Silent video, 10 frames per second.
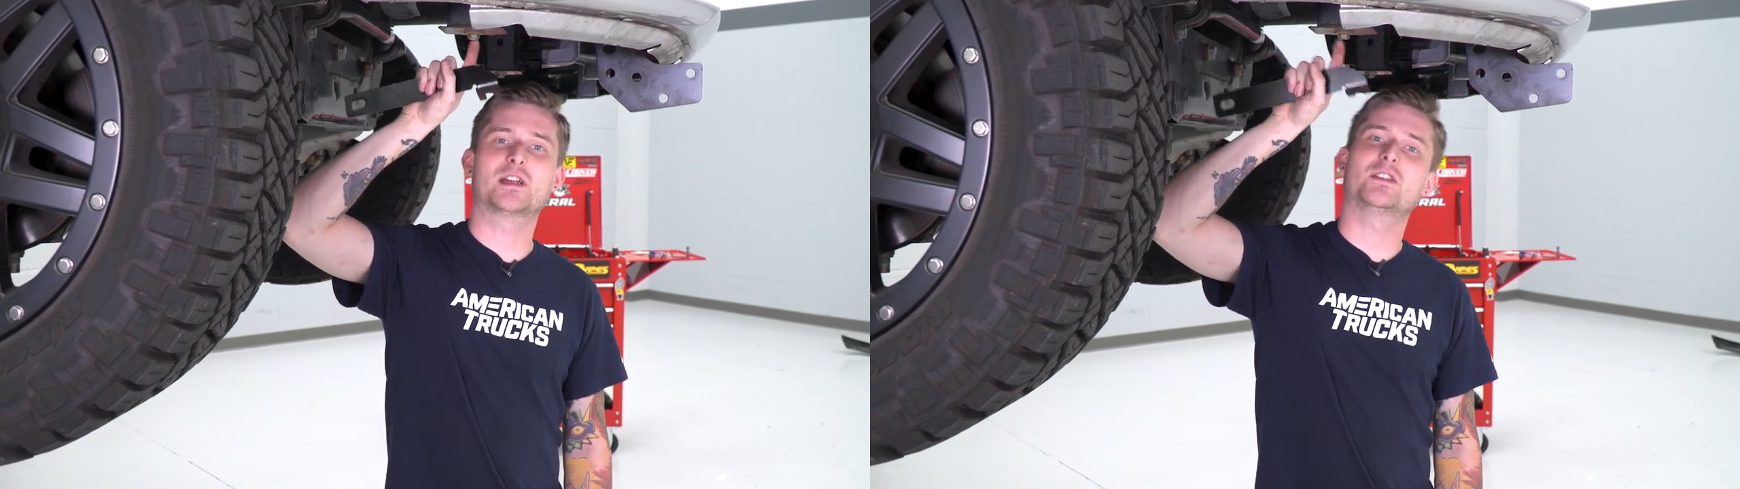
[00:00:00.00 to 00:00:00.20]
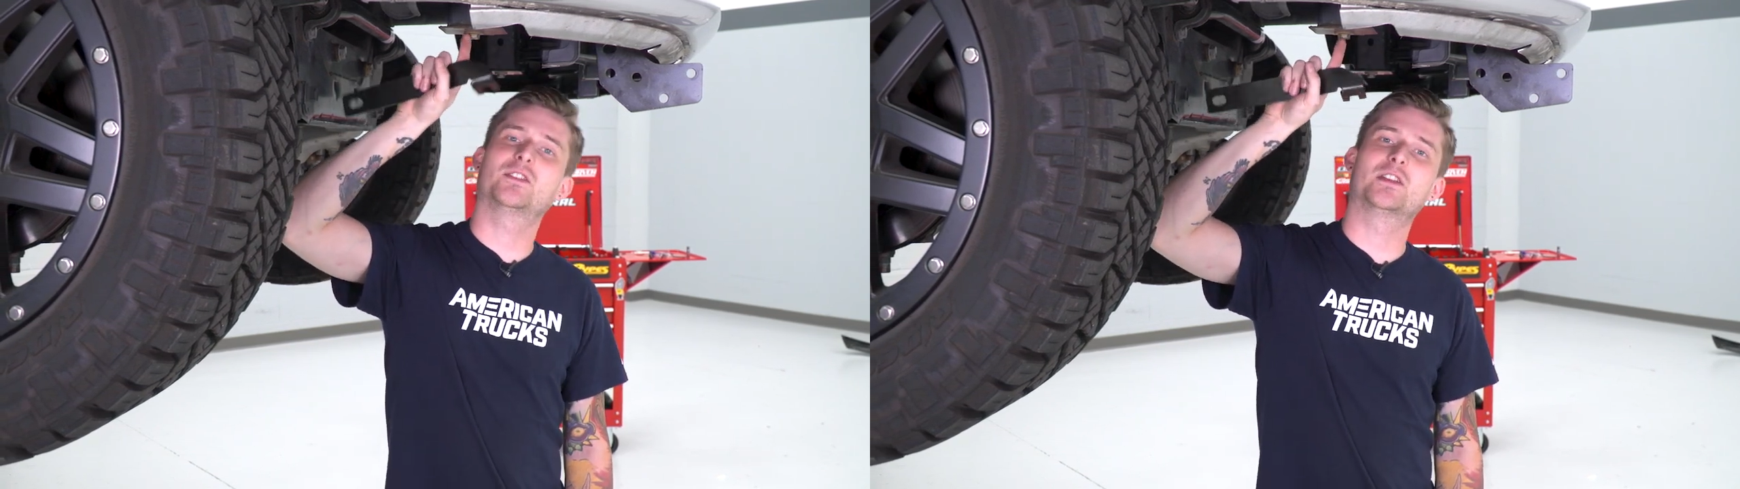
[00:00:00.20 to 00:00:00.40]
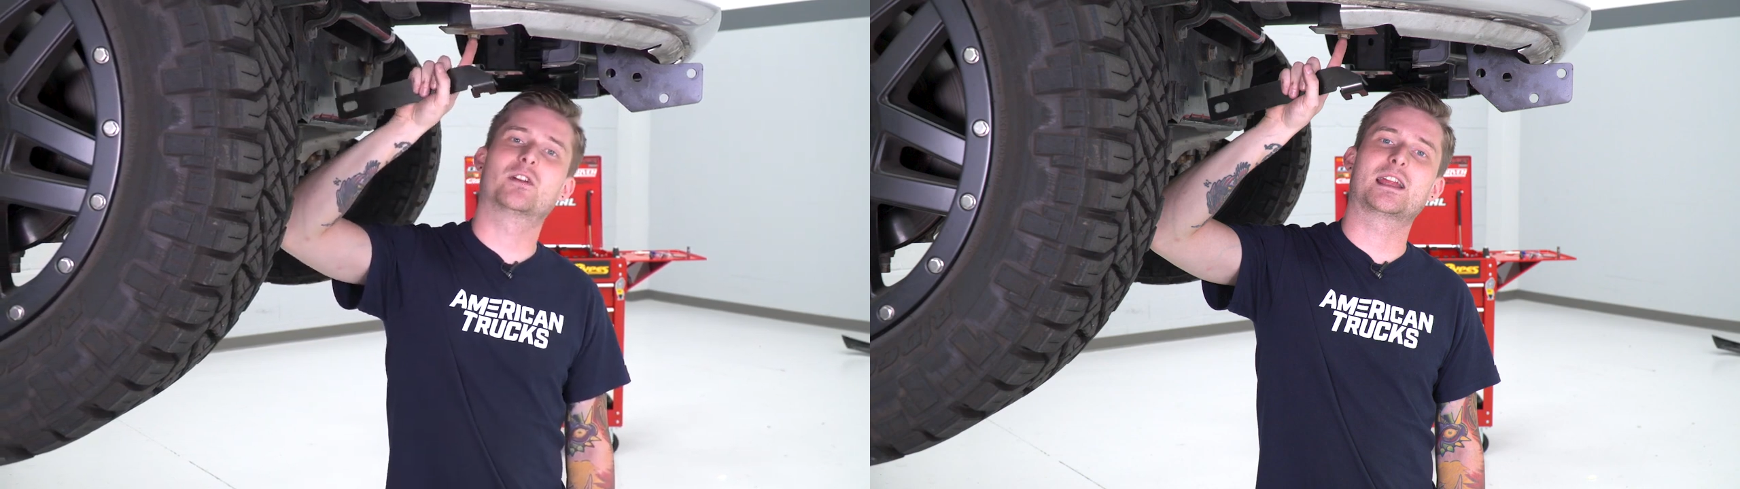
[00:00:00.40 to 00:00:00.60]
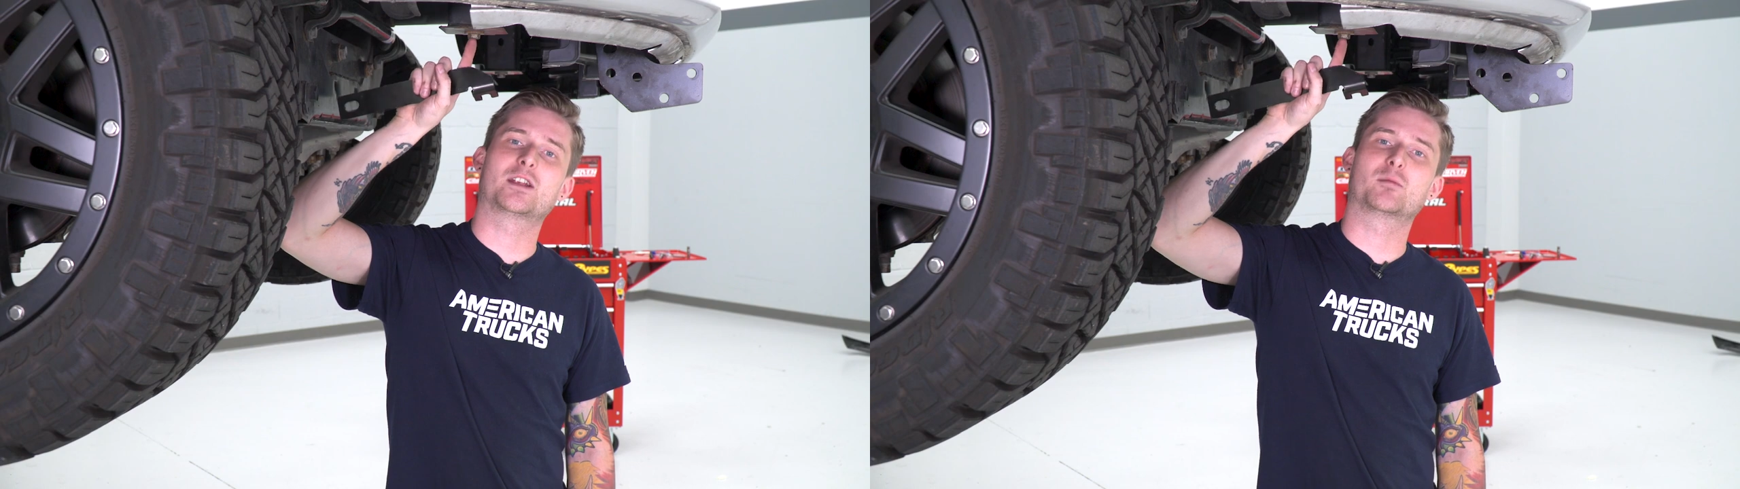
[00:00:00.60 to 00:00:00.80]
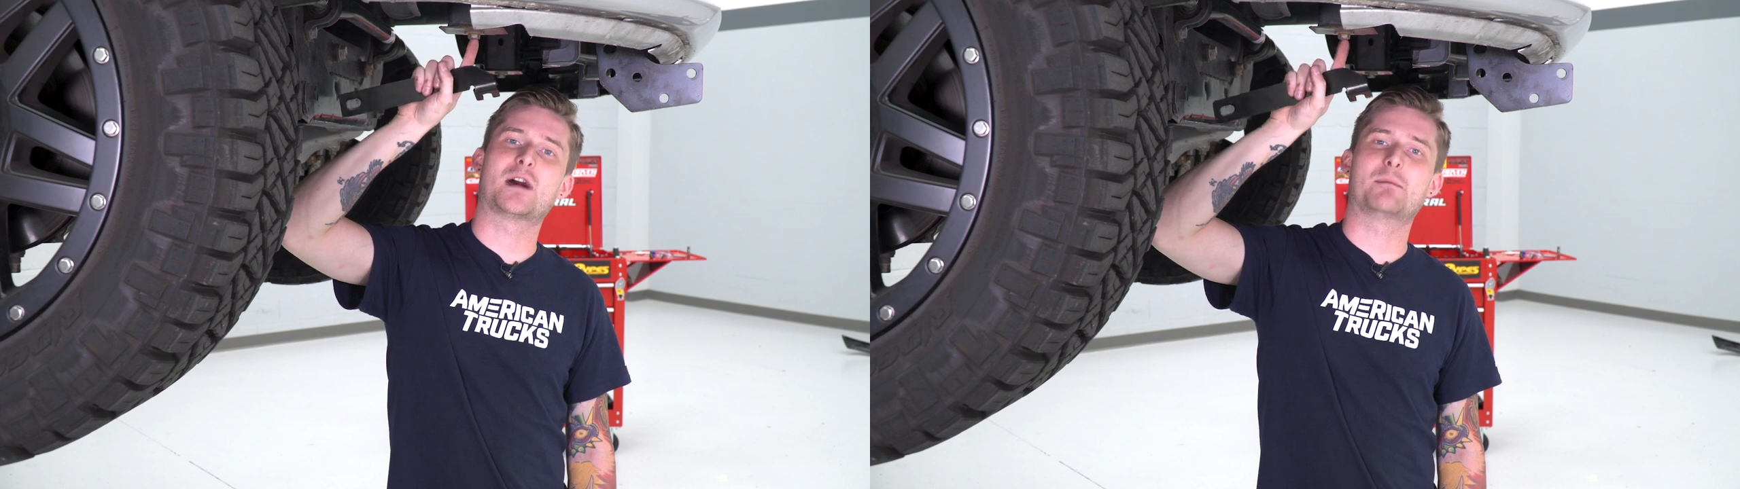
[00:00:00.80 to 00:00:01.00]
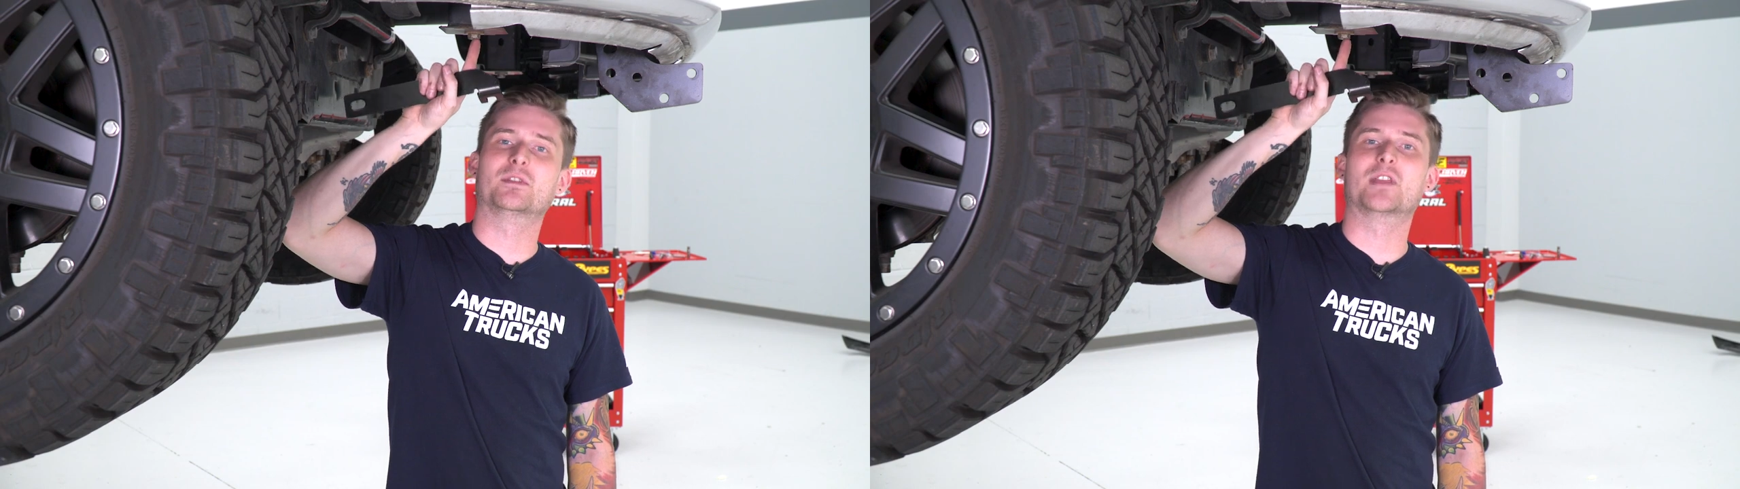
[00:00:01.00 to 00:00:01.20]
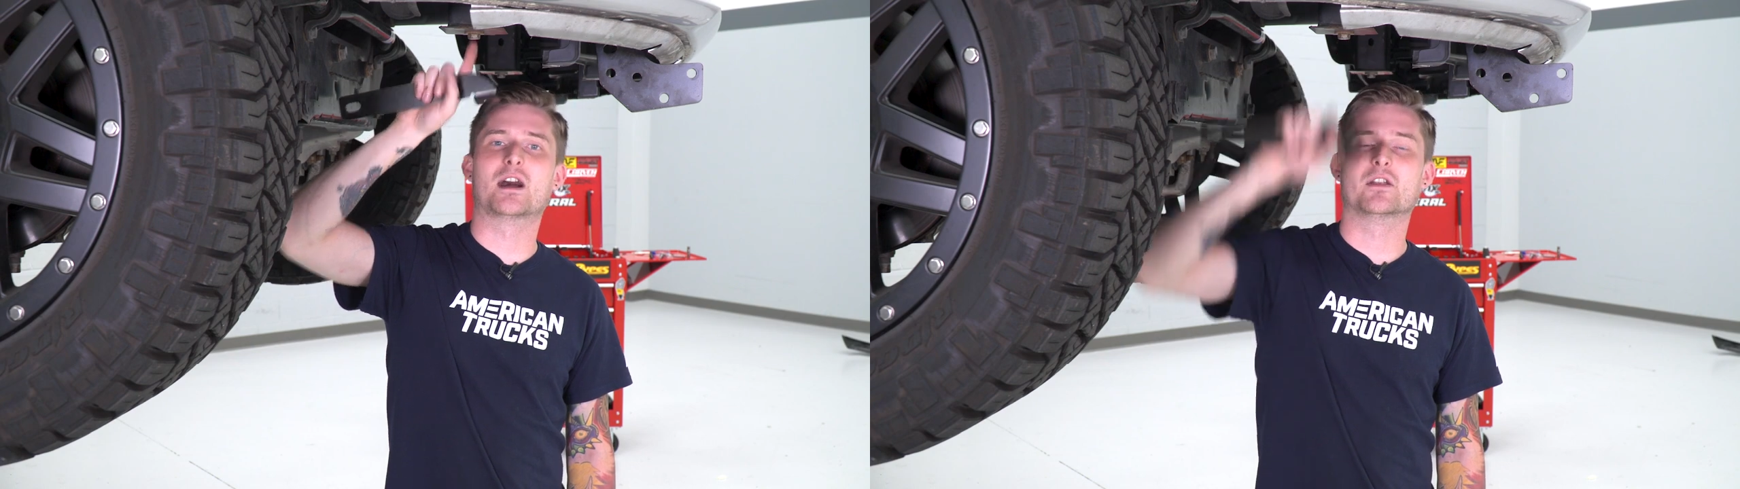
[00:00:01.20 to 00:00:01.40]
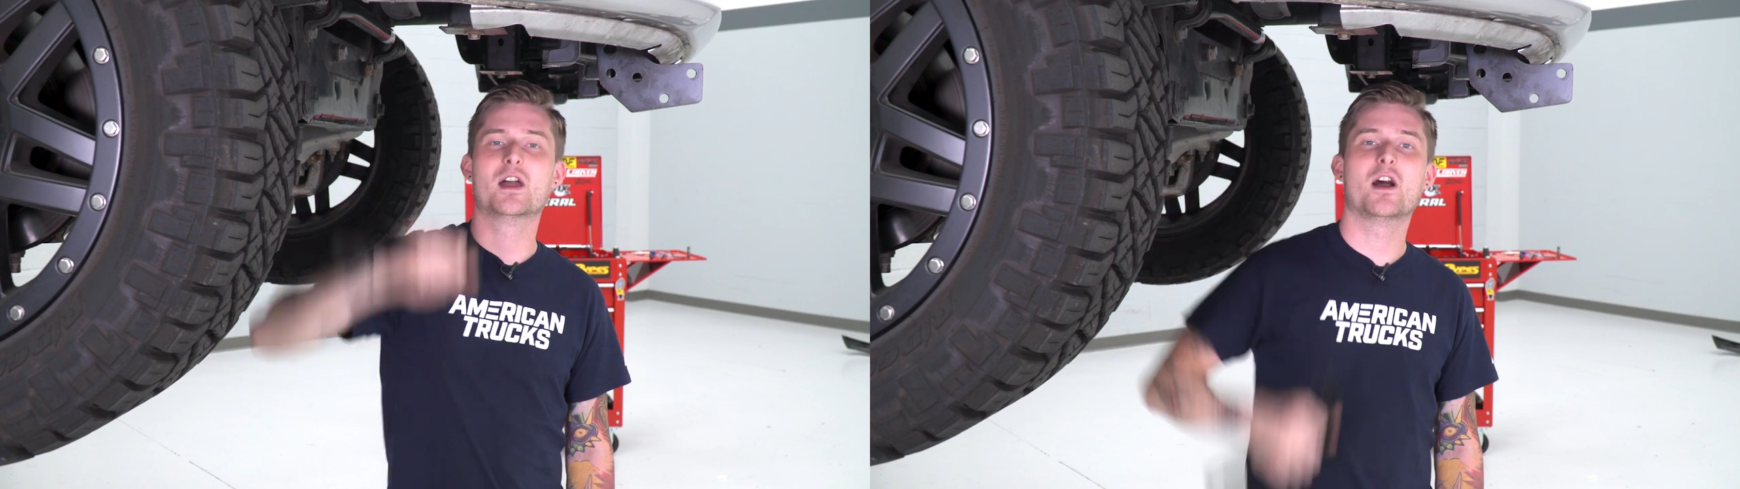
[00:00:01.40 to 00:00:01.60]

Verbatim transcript: that you see right here popping down